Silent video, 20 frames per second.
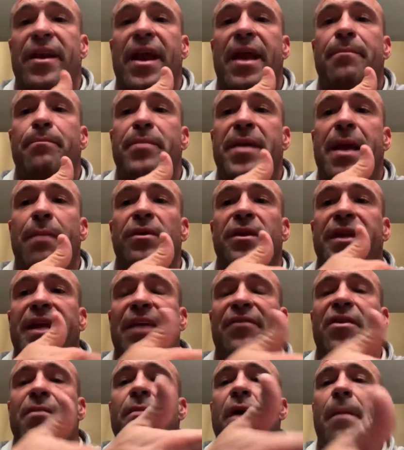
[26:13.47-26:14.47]
and be able to
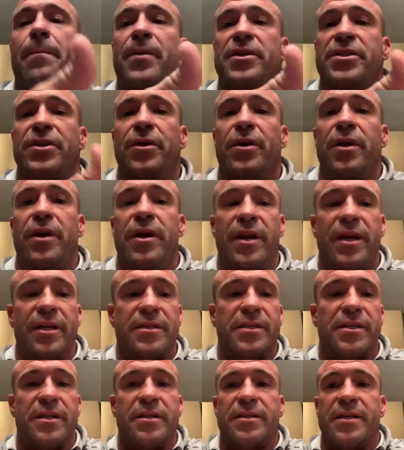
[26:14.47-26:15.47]
give them
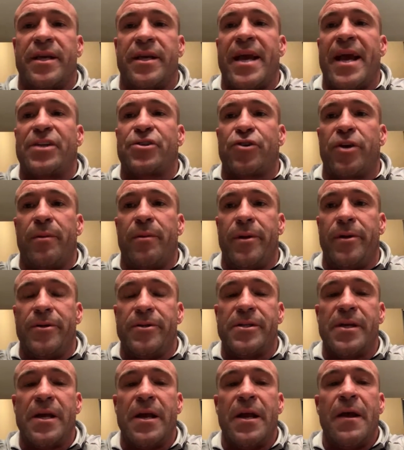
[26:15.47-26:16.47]
opportunities to catch
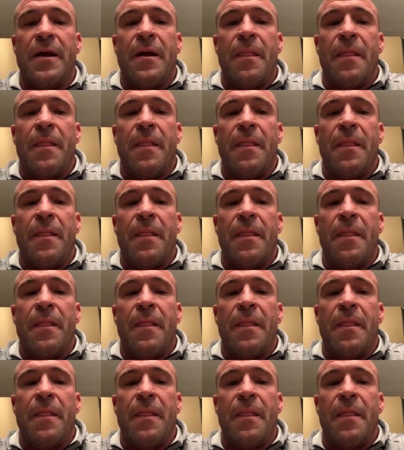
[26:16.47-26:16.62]
criminals.